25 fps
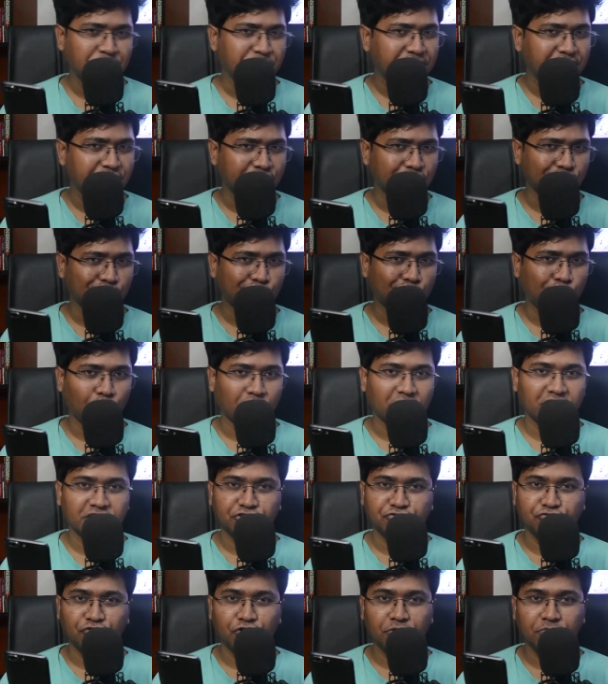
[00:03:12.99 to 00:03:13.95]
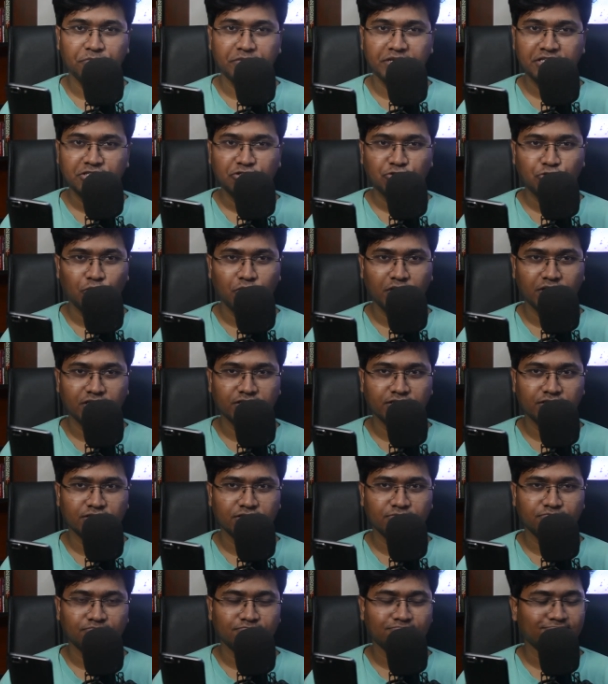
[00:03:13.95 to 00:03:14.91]
ambitious college for me so I
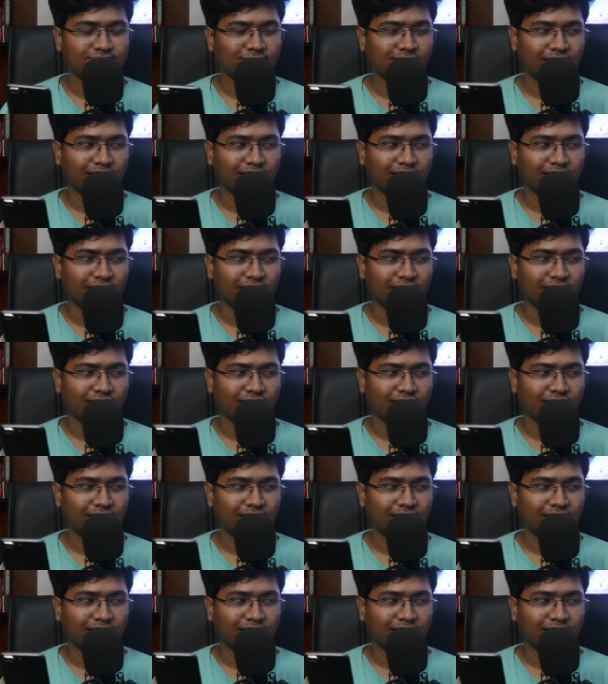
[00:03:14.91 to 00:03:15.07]
was